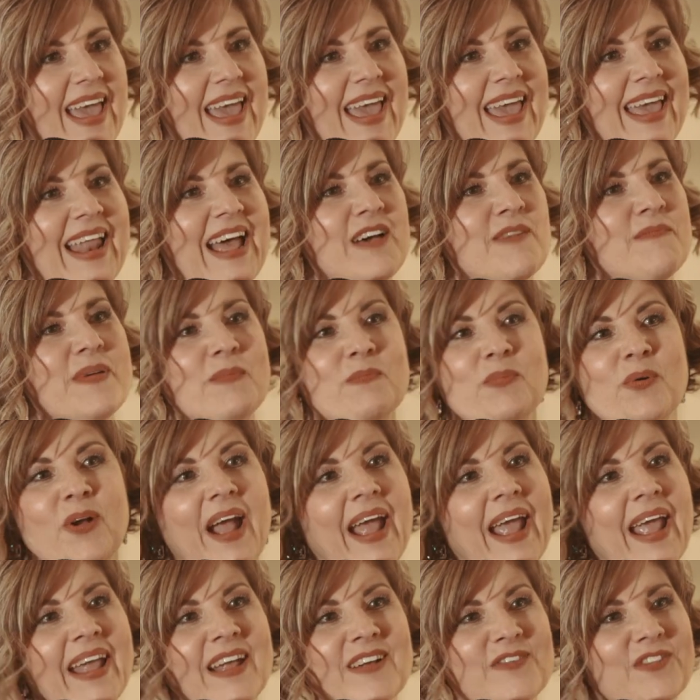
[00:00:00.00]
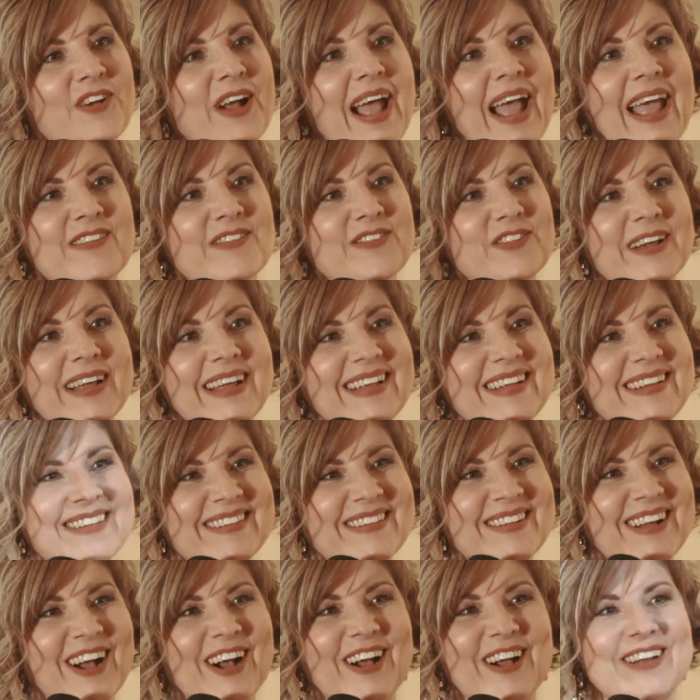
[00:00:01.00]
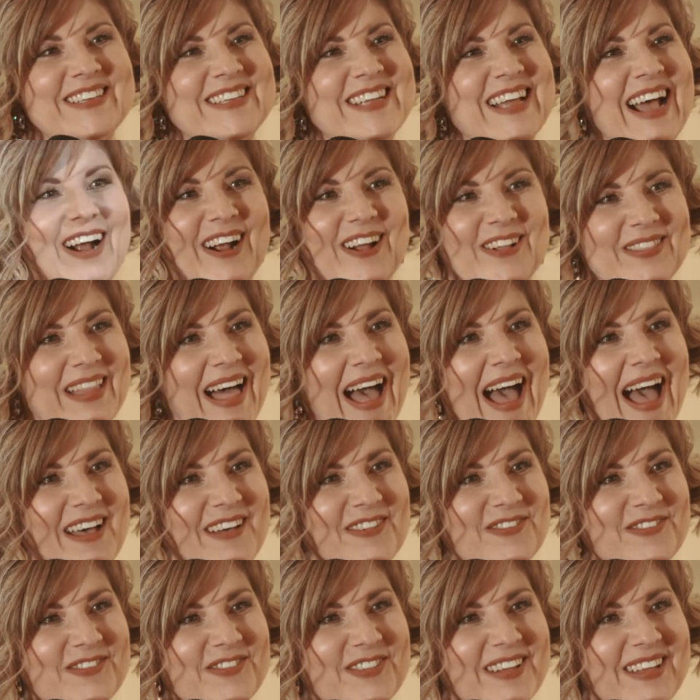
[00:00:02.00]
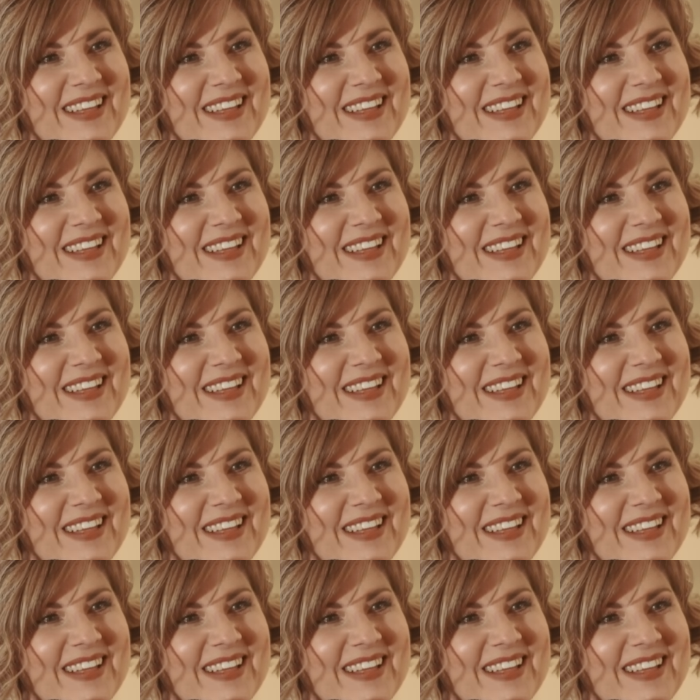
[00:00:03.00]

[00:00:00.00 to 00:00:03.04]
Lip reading: and I've been praying for Averie her entire life.